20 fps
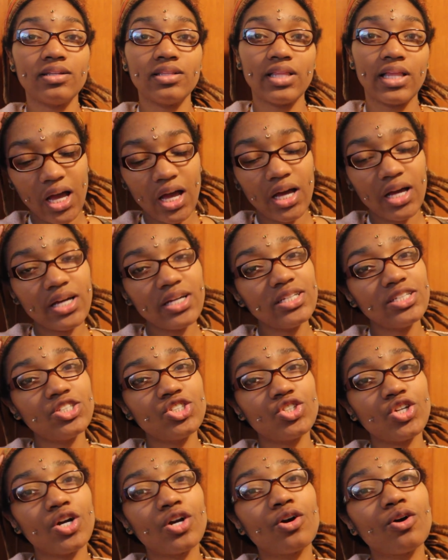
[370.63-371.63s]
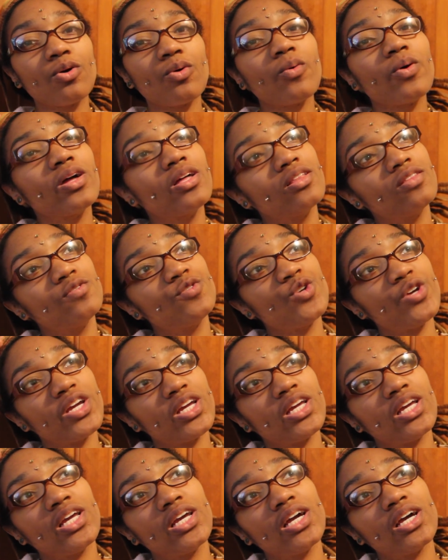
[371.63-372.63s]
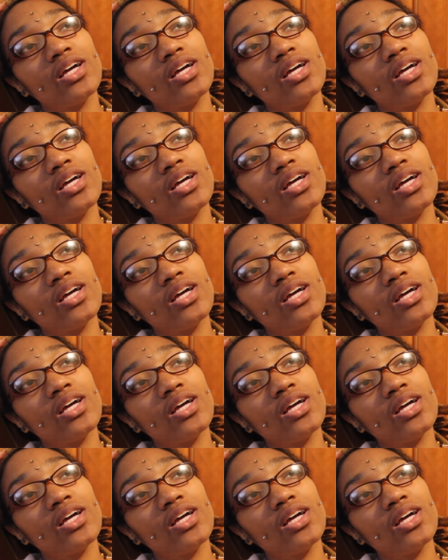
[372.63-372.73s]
Like, I struggle with drinking